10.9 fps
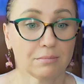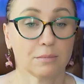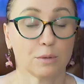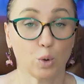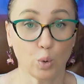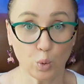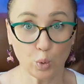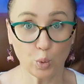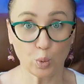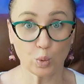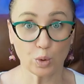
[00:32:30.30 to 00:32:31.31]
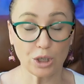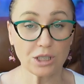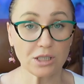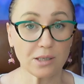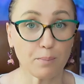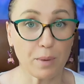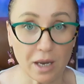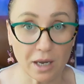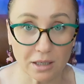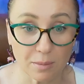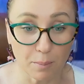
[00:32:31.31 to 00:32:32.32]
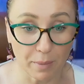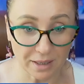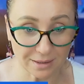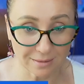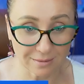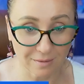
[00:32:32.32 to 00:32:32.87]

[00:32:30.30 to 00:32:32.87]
Ooh, this is the biggest myth.